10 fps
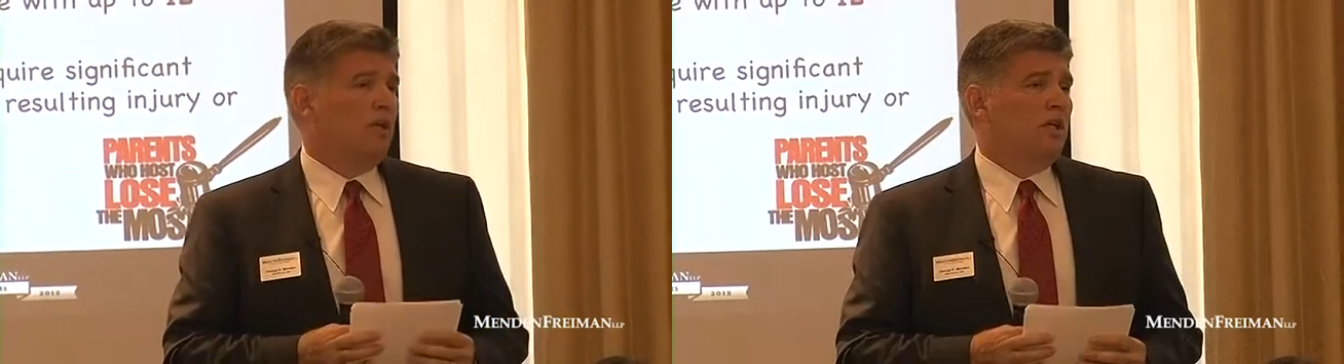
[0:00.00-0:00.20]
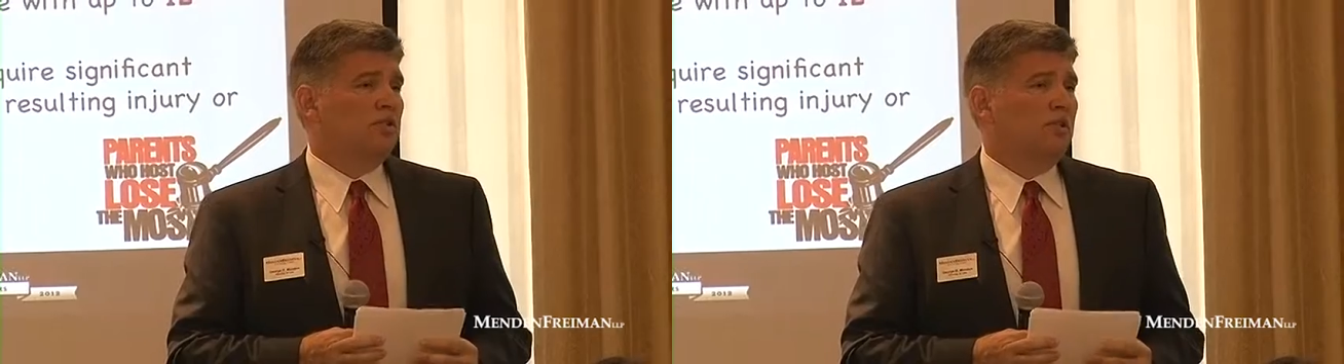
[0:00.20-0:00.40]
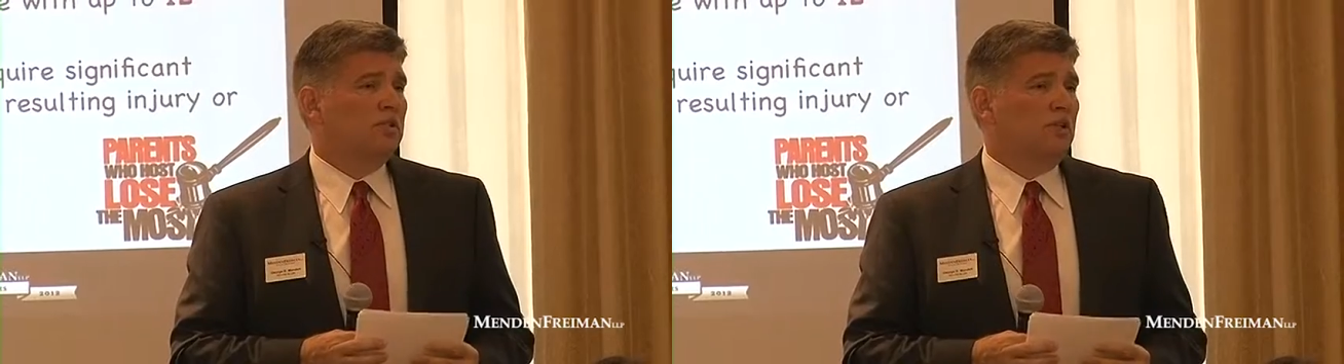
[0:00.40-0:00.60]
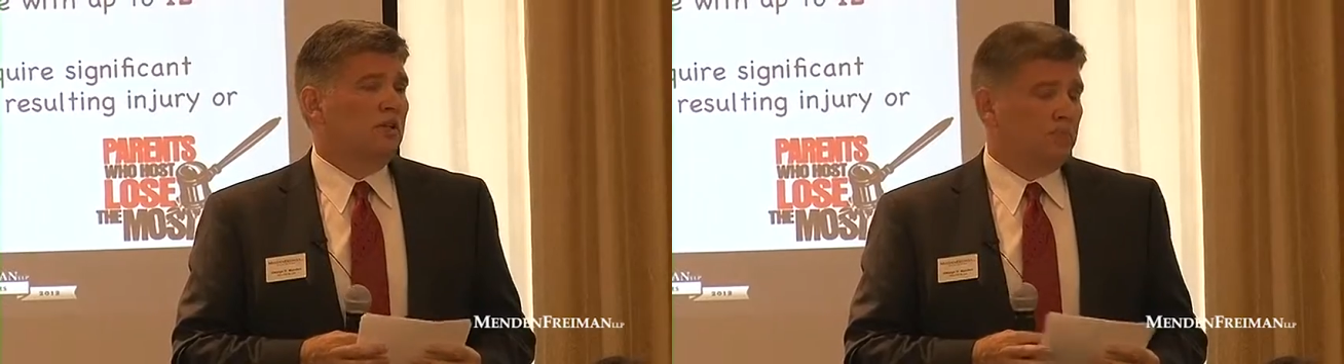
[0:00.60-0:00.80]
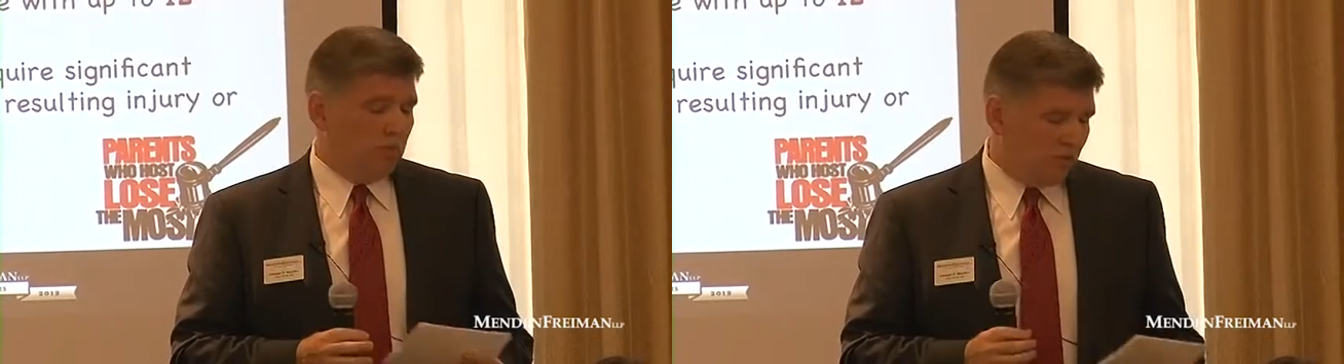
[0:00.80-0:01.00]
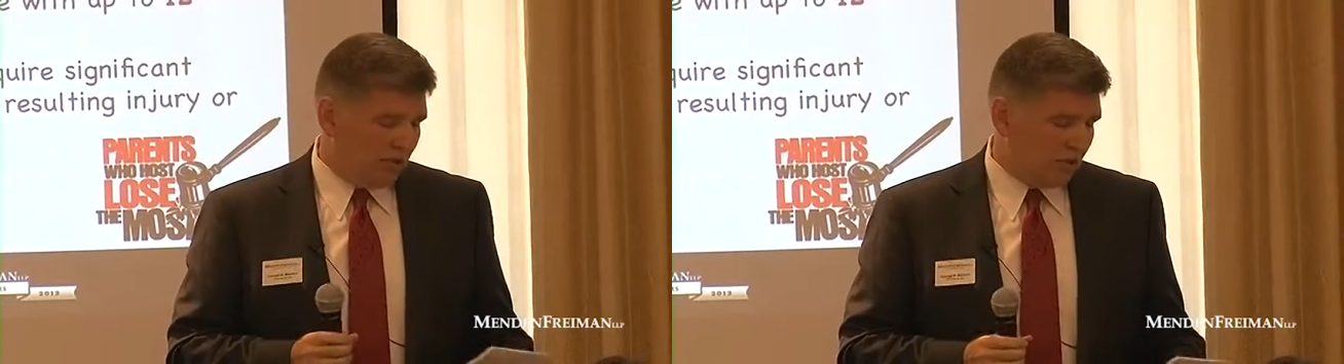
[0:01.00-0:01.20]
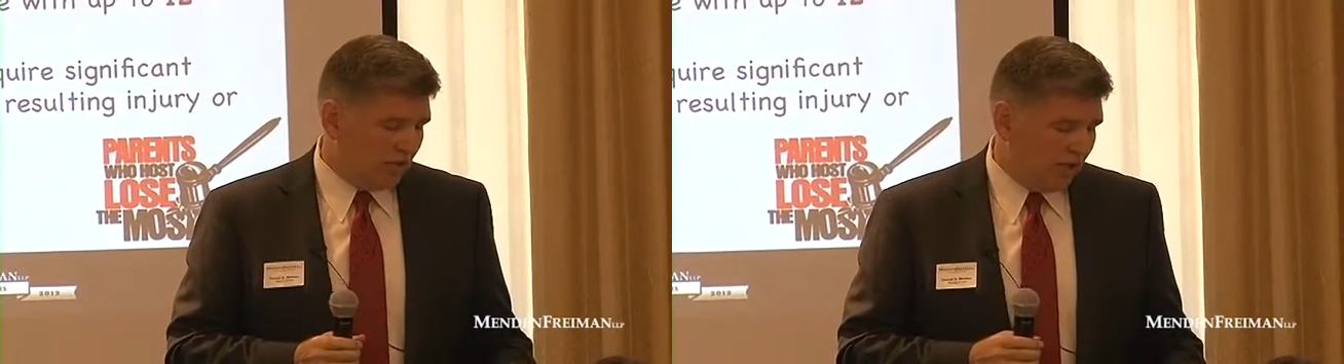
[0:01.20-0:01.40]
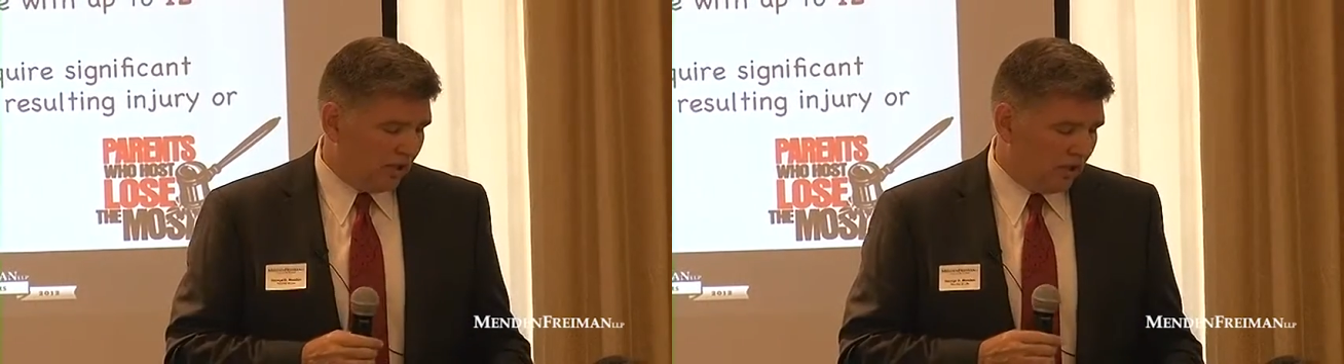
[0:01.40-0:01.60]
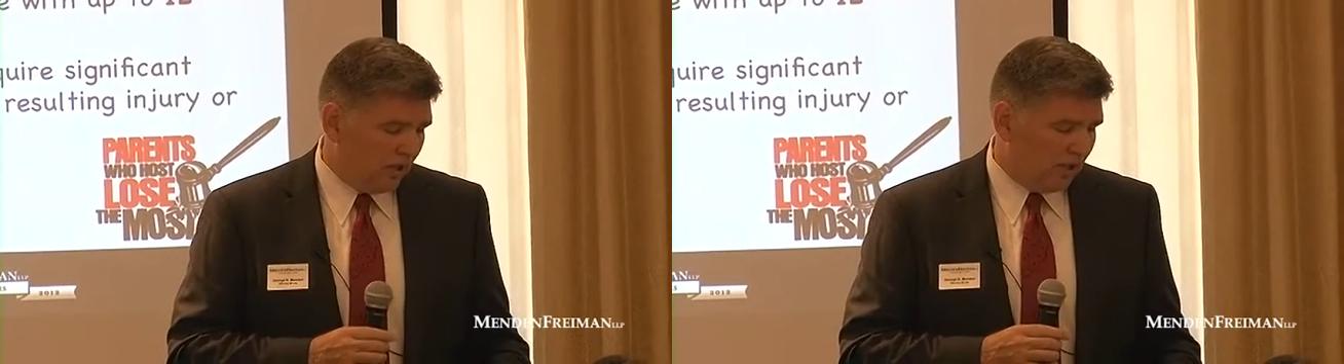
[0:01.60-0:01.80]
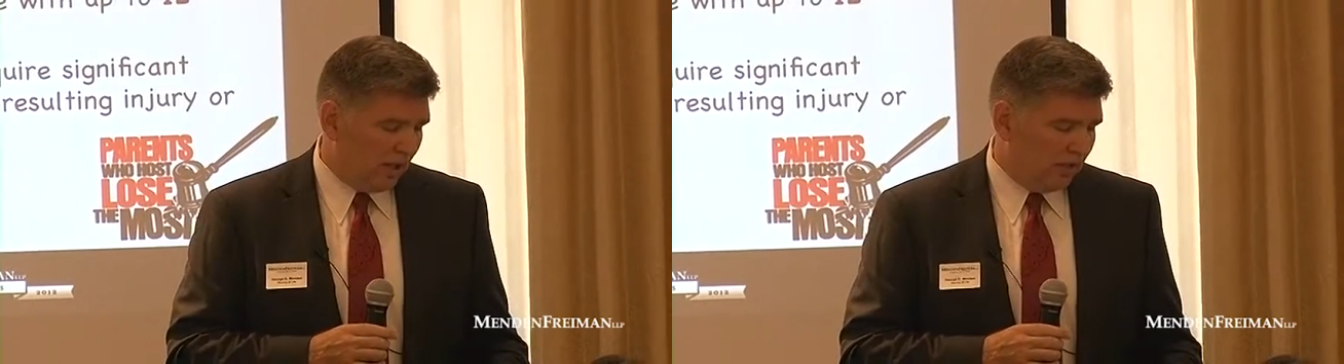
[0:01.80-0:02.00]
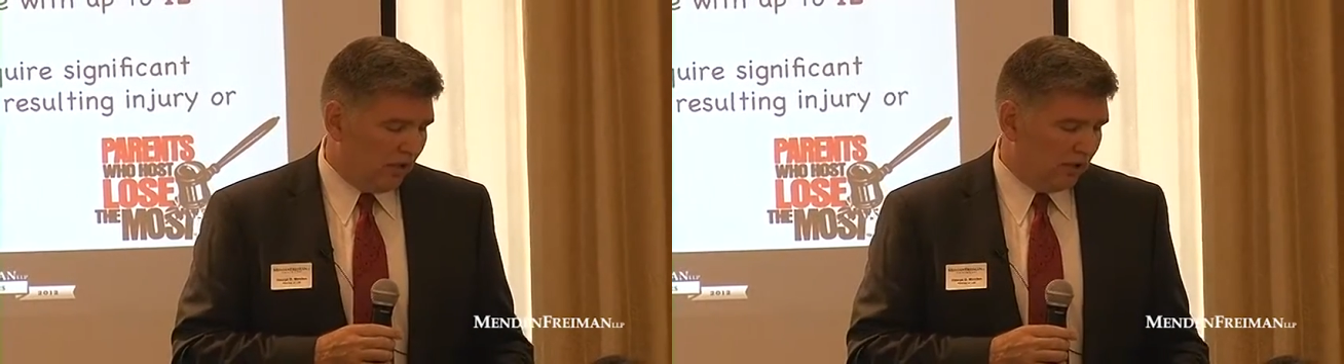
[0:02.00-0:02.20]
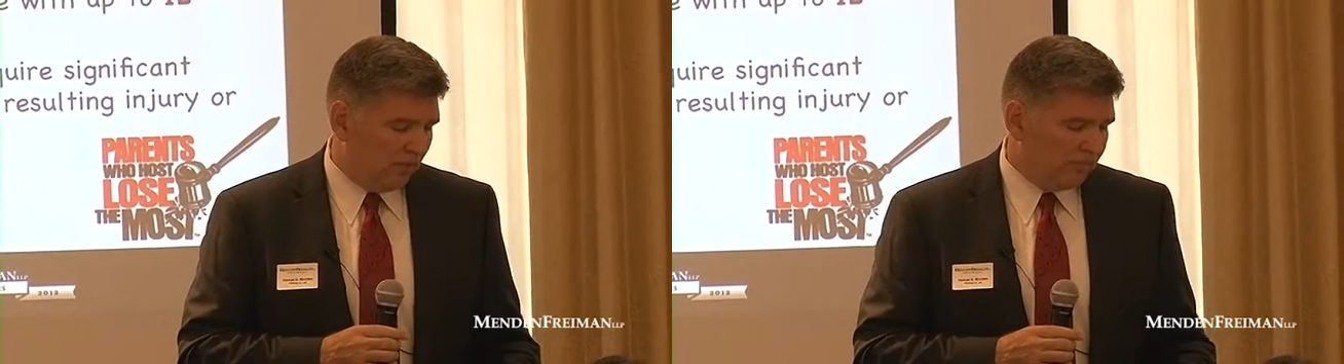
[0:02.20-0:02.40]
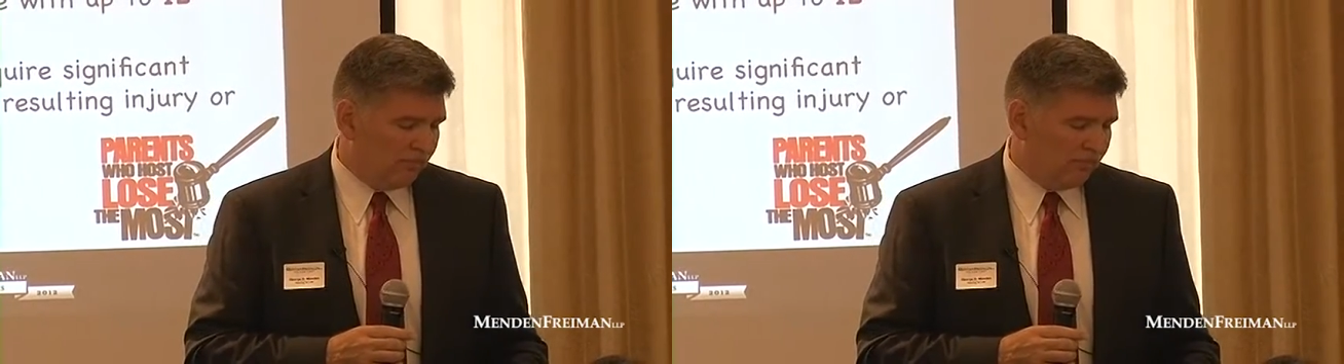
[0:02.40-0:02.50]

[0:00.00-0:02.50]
is considered to be possession of alcohol by a minor.